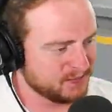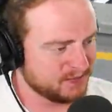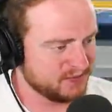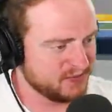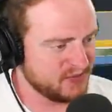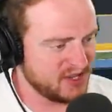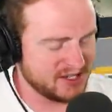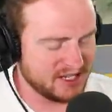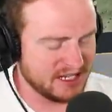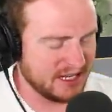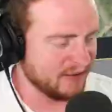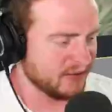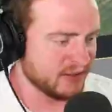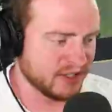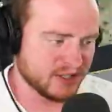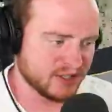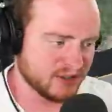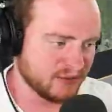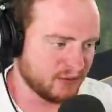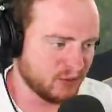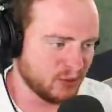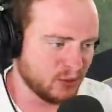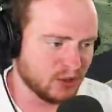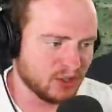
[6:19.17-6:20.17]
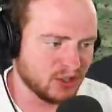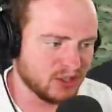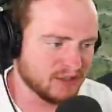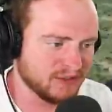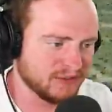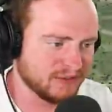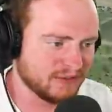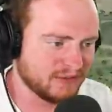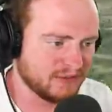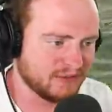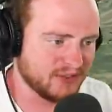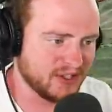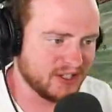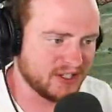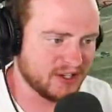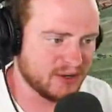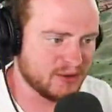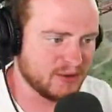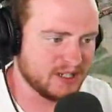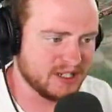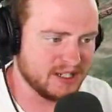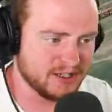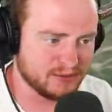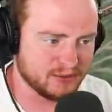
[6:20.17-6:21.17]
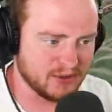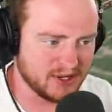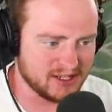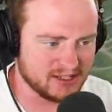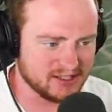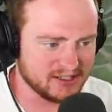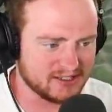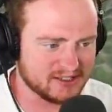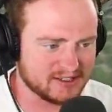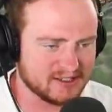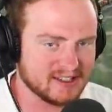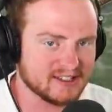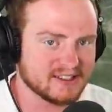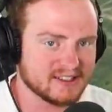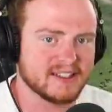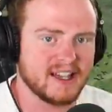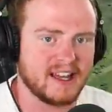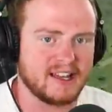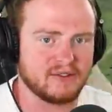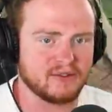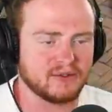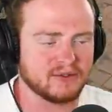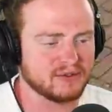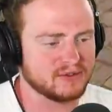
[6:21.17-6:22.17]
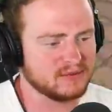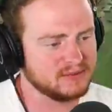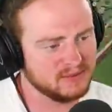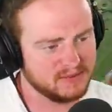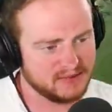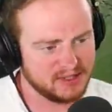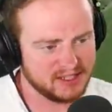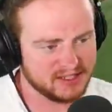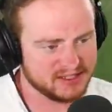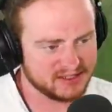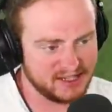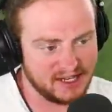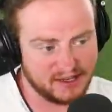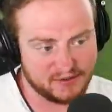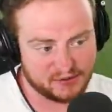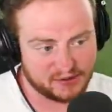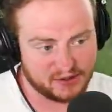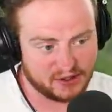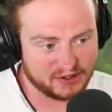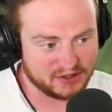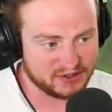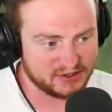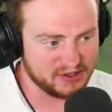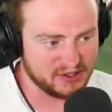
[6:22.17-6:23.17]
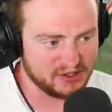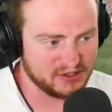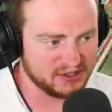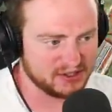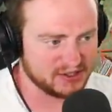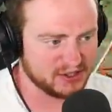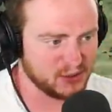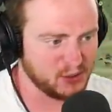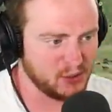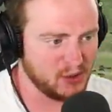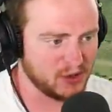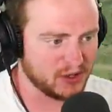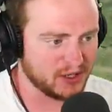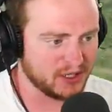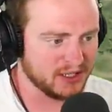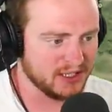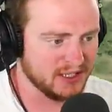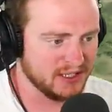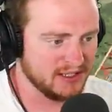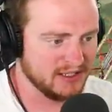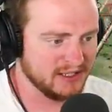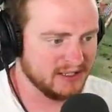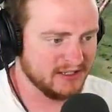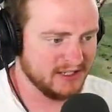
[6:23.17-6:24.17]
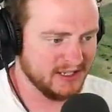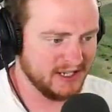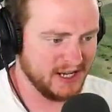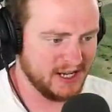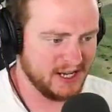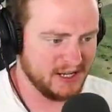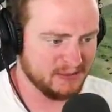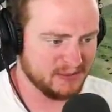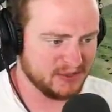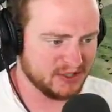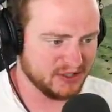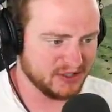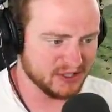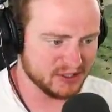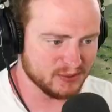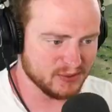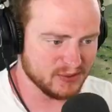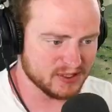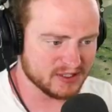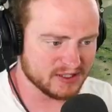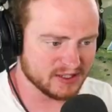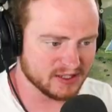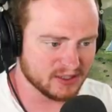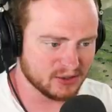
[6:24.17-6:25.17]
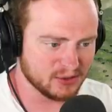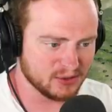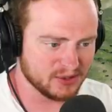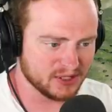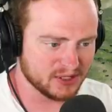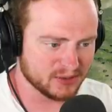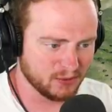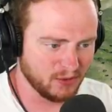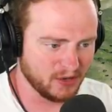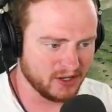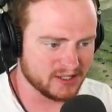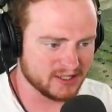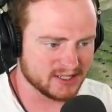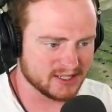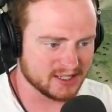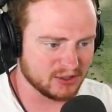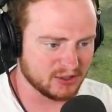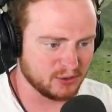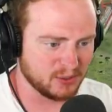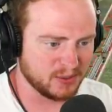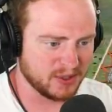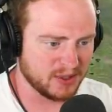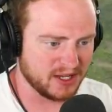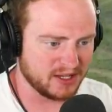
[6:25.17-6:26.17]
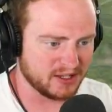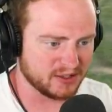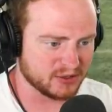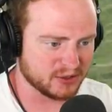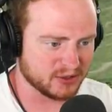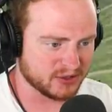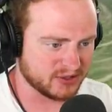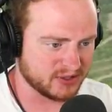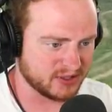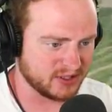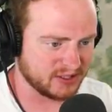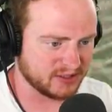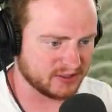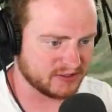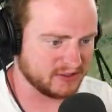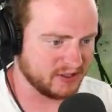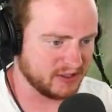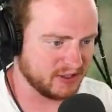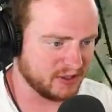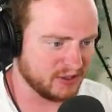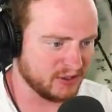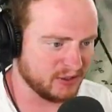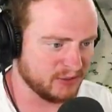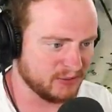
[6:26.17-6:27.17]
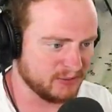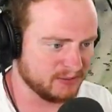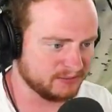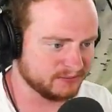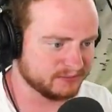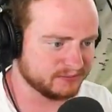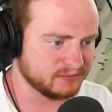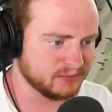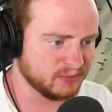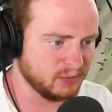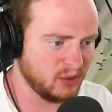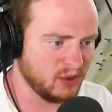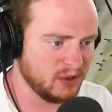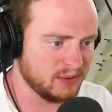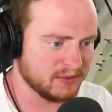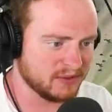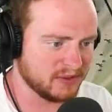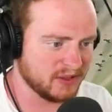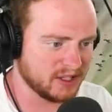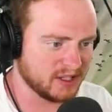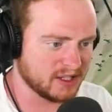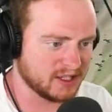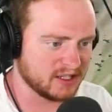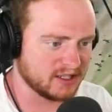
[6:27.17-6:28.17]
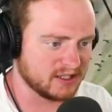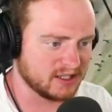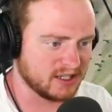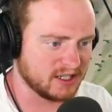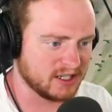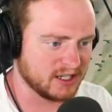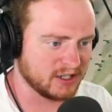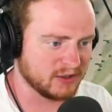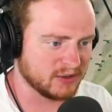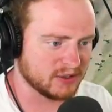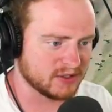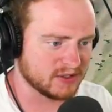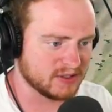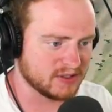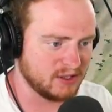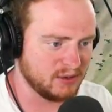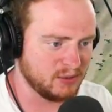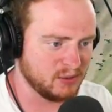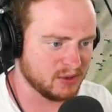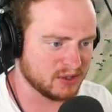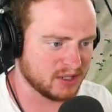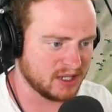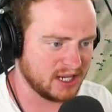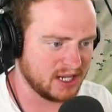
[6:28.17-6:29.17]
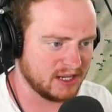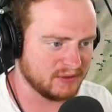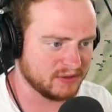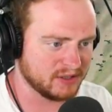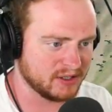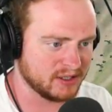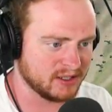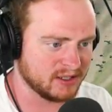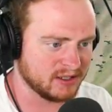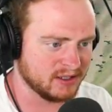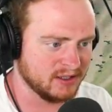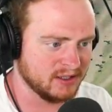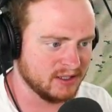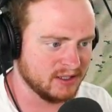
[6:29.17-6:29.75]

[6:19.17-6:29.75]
they're never going to fall off. They don't need railings. They're safe. They're safe, guys. You don't need to worry. So this ride's a little bit interesting. So what I'm thinking here is I want to have it...